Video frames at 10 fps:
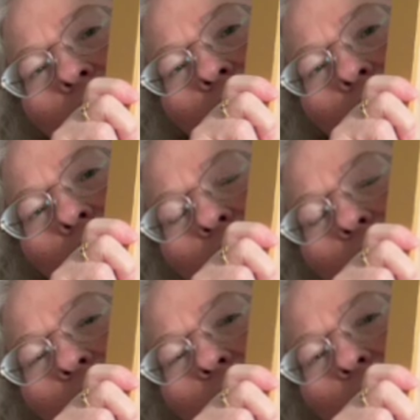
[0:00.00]
on
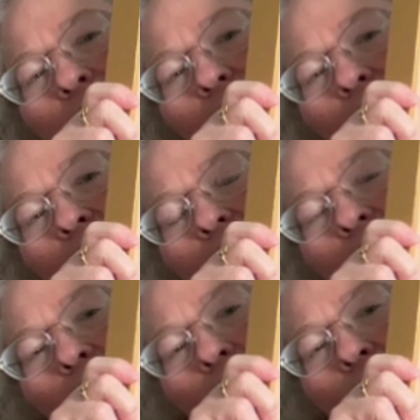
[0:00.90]
28 count
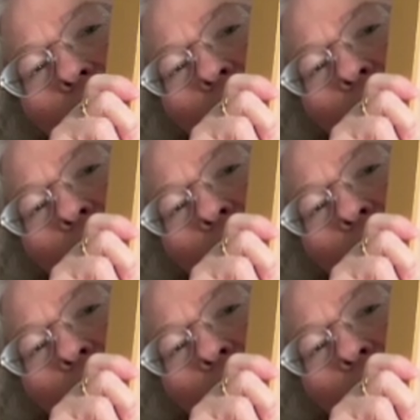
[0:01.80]
even weave.